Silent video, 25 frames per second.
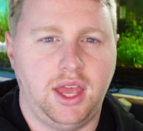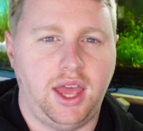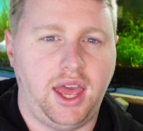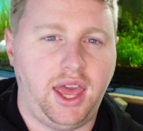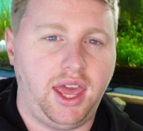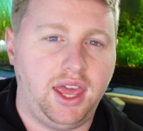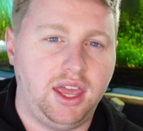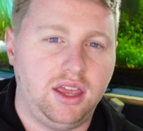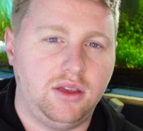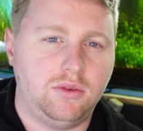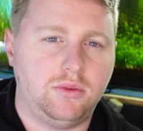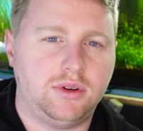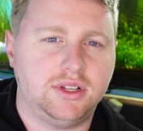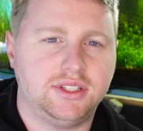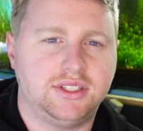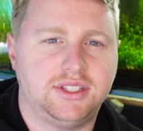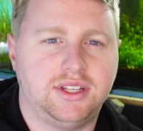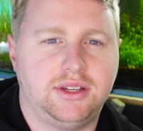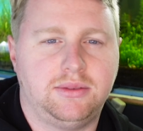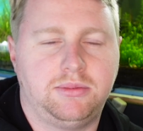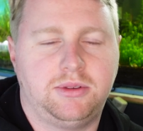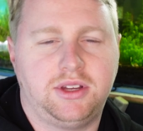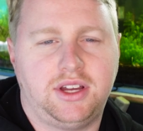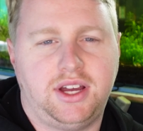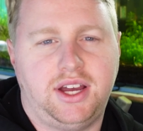Hey, what's
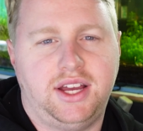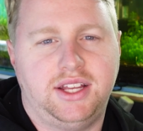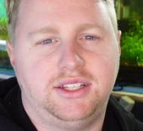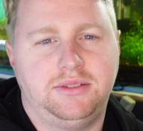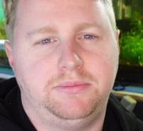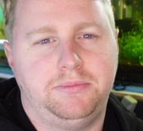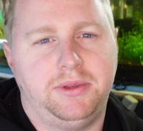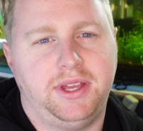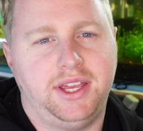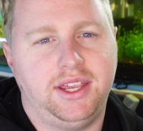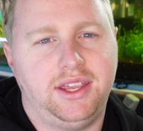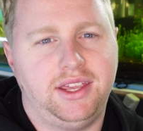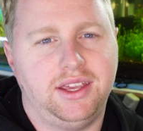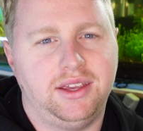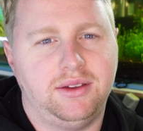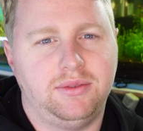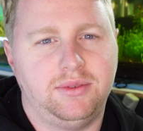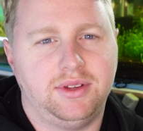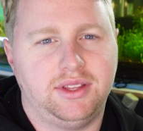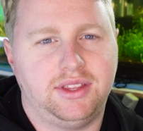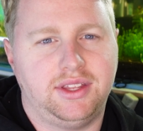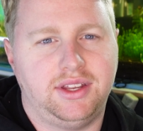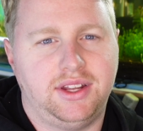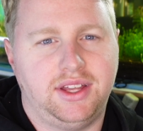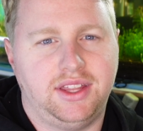up guys? Blake here
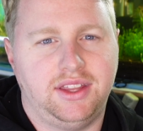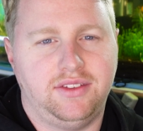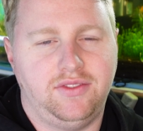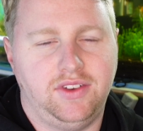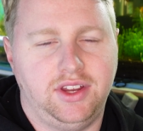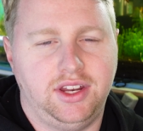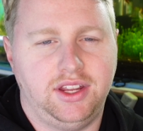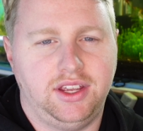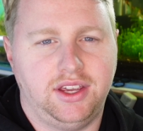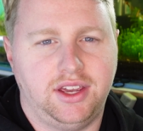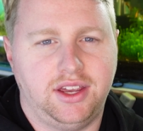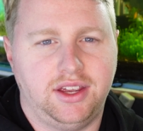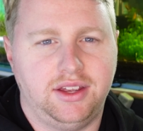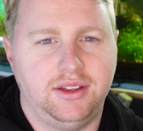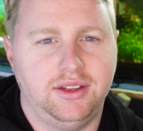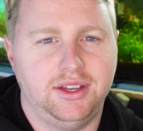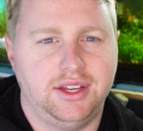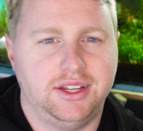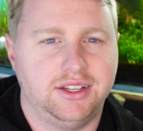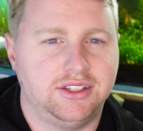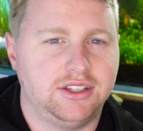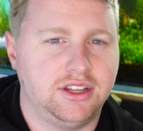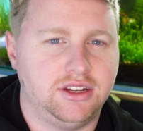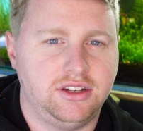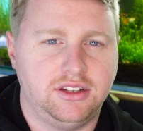with another video.
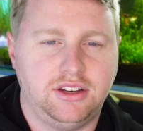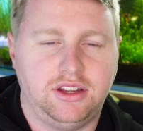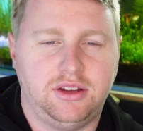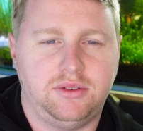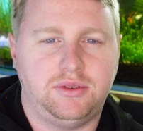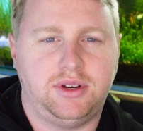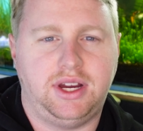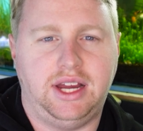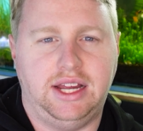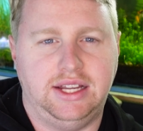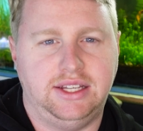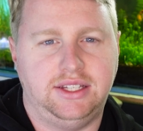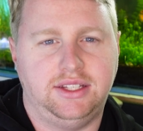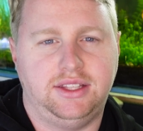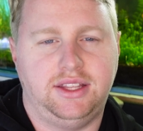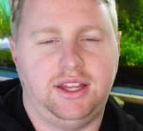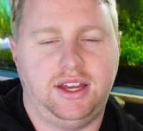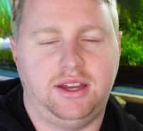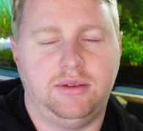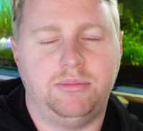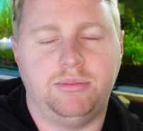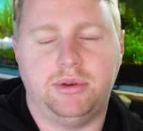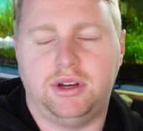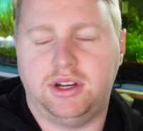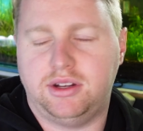Don't know why I did
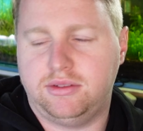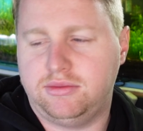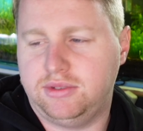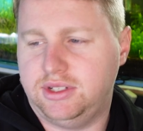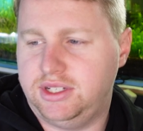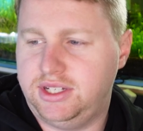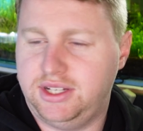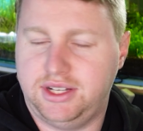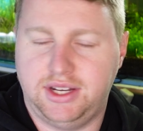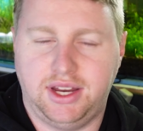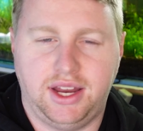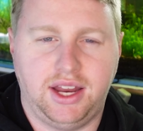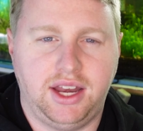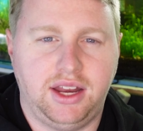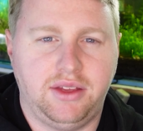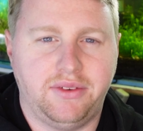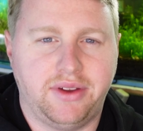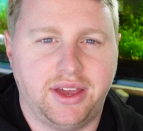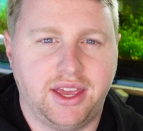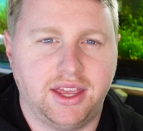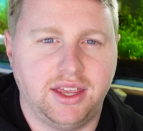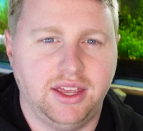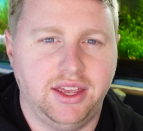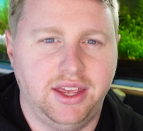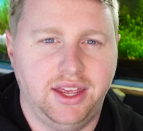that, but we did it
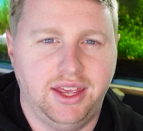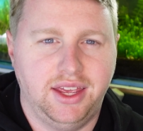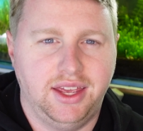anyway.